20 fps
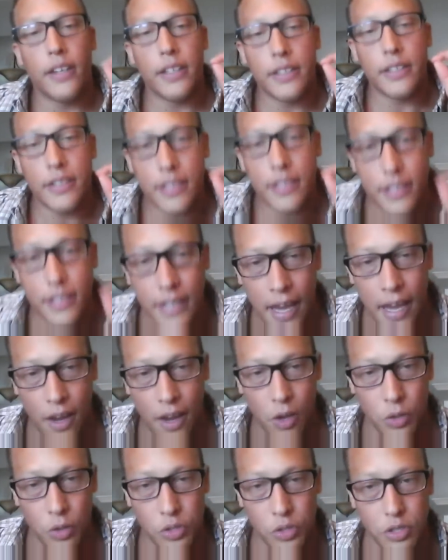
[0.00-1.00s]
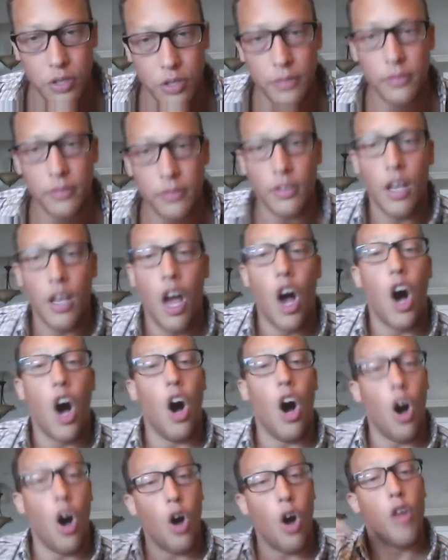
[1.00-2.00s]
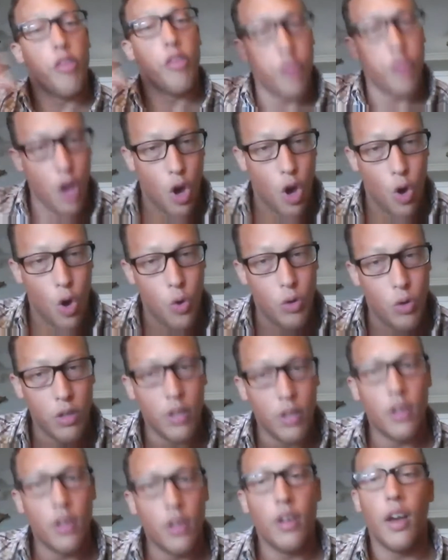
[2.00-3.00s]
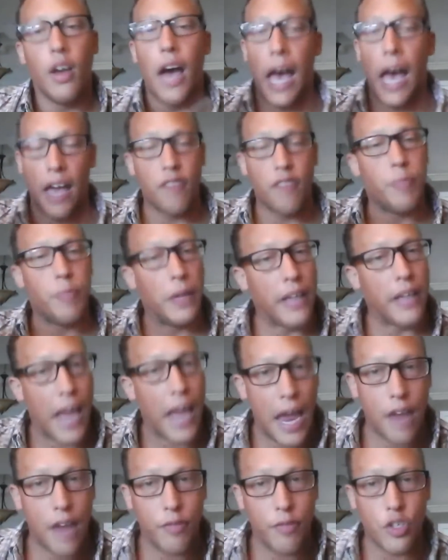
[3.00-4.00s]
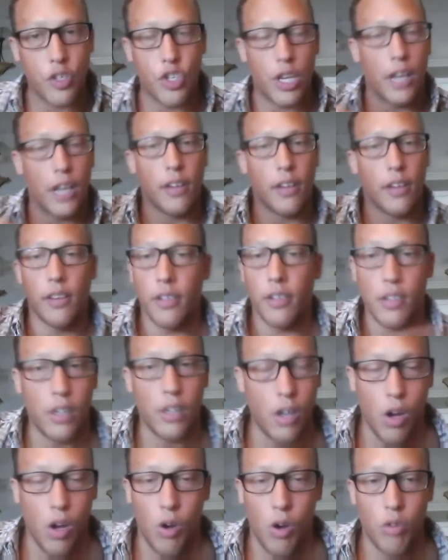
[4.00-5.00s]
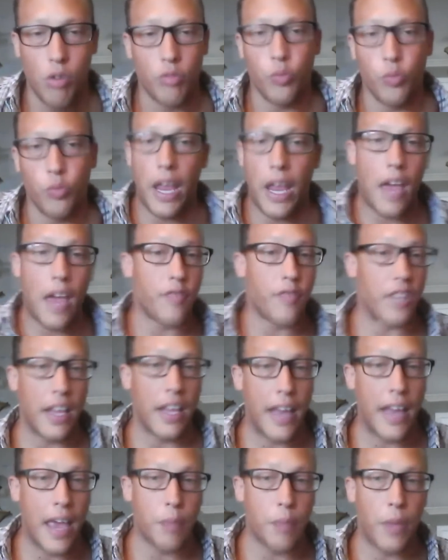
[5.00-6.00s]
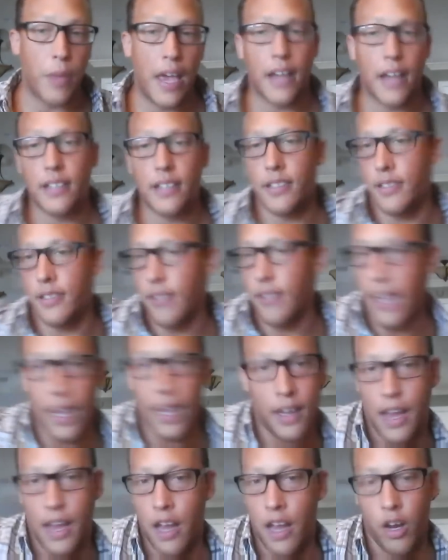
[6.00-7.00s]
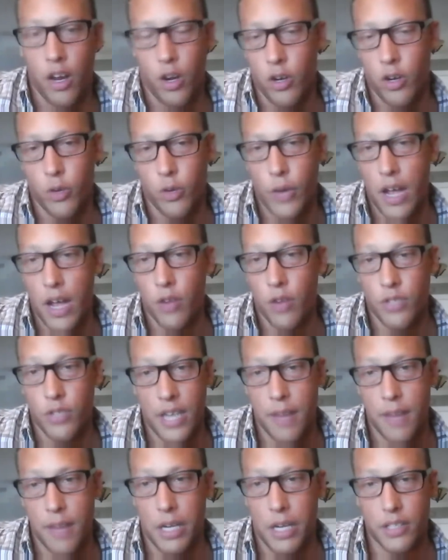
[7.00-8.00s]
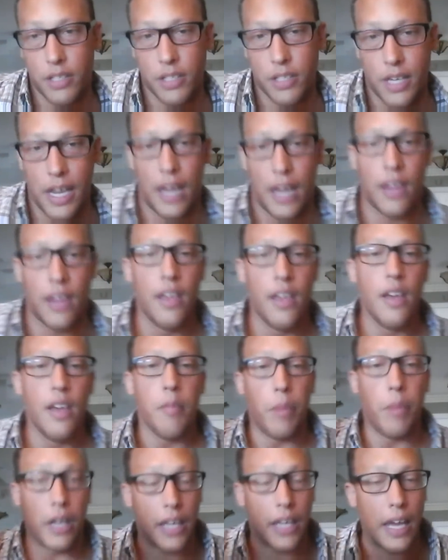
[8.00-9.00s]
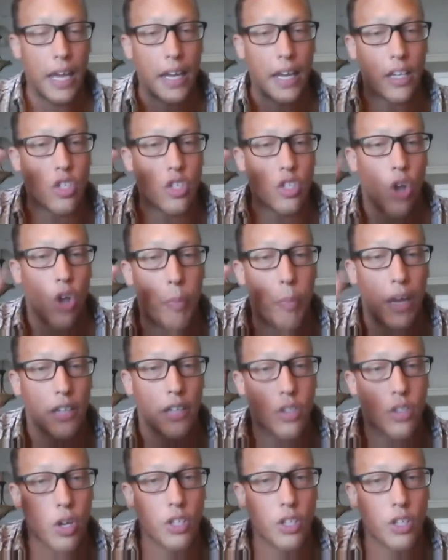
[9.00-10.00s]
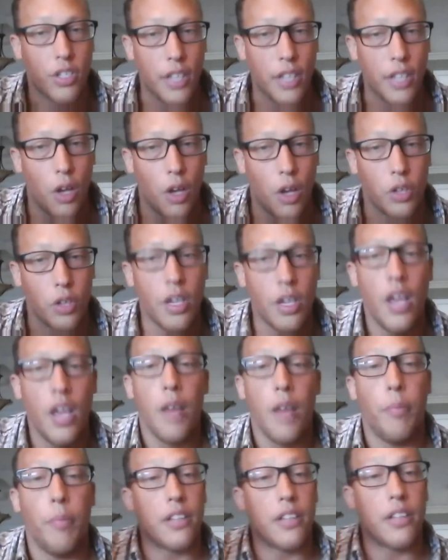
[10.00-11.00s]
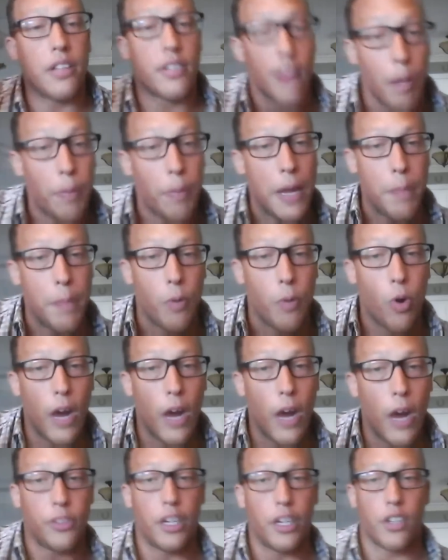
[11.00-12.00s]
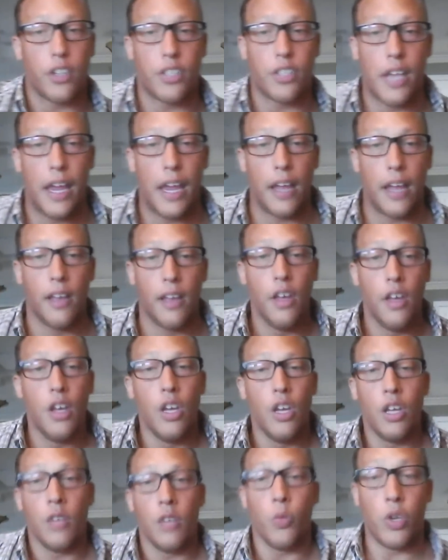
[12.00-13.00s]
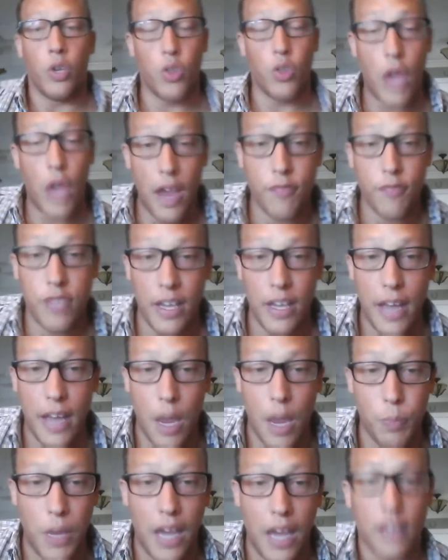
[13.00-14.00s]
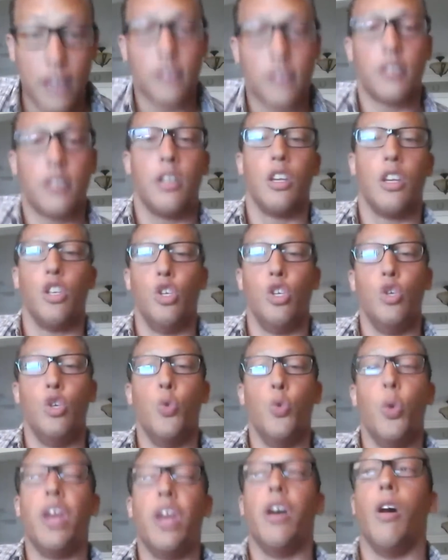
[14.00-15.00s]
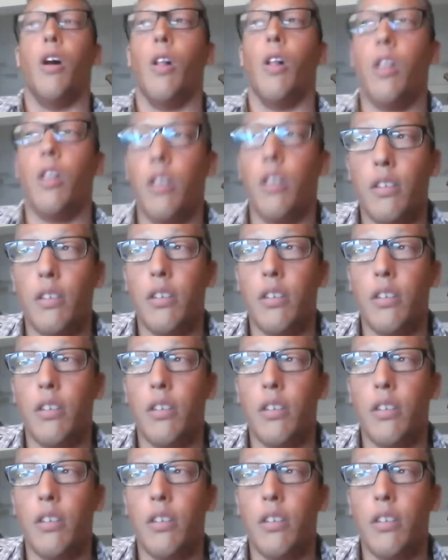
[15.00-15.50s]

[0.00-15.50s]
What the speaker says: sales. Although I've been averaging, when I have 10 ad packs, I earn around $10 a day. But again, it's all based on sales. But some people are out there saying, when you have 10 ad packs, you will